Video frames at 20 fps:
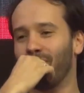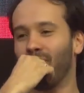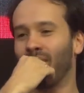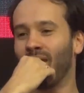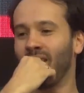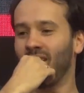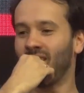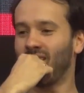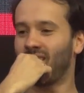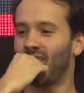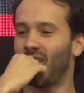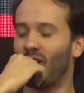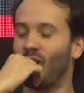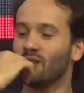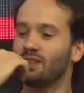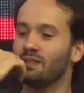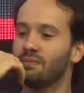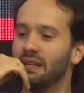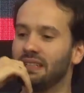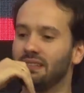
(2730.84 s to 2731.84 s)
But
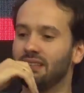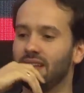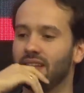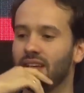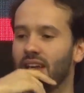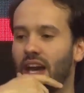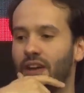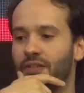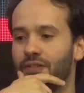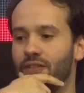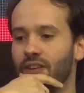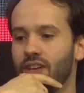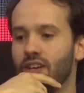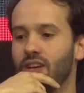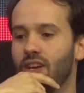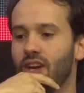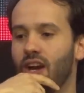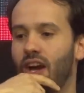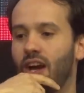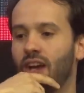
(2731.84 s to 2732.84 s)
ultimately, I
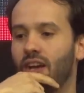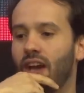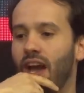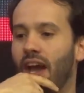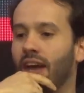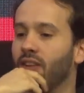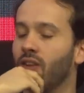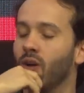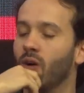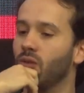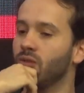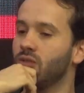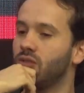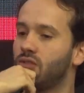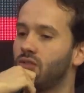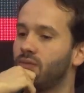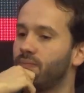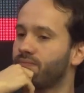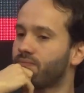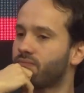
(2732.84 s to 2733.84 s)
think I
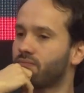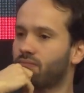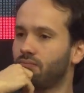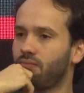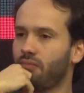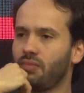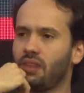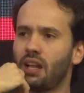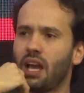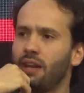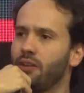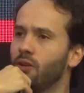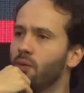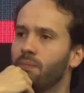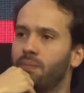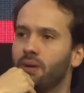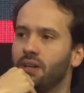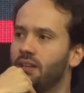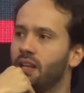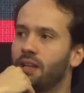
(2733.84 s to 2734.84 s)
don't
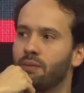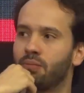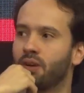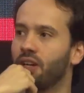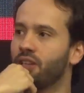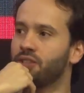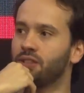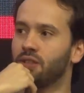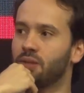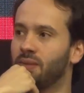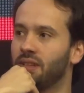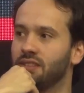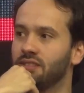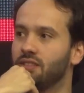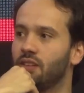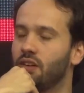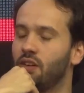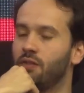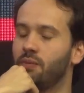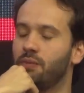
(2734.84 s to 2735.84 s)
put that pressure on
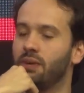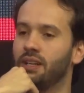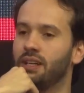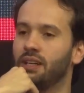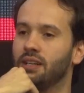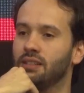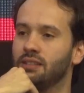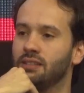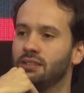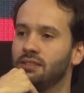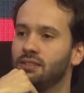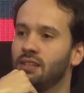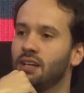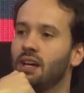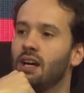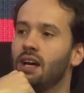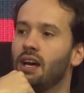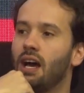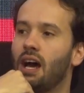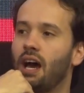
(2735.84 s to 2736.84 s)
myself because
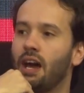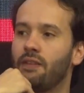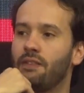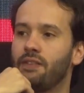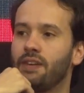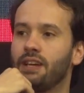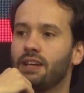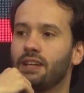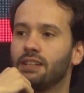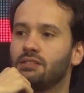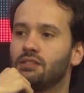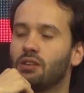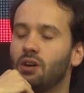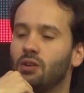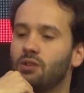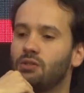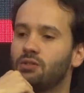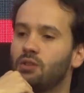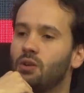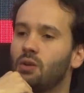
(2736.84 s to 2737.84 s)
I think it's
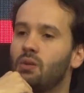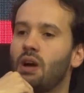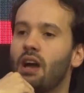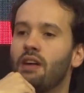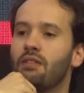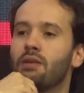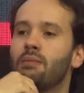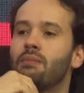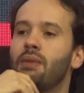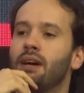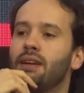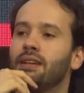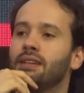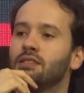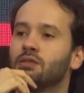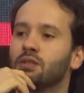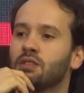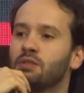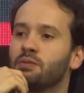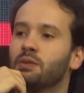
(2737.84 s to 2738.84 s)
also
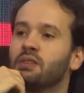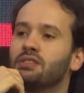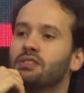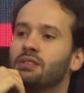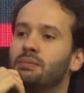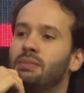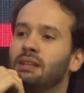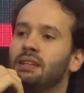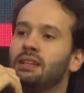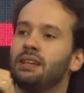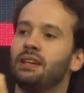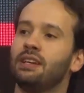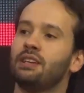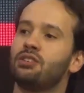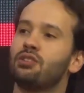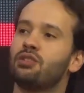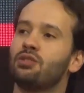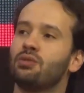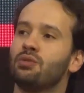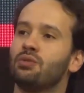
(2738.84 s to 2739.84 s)
everybody's responsibility
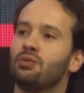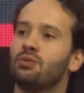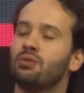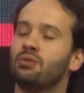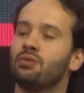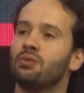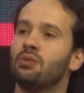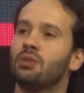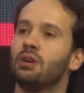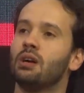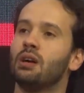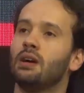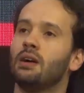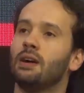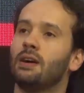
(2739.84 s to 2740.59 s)
to,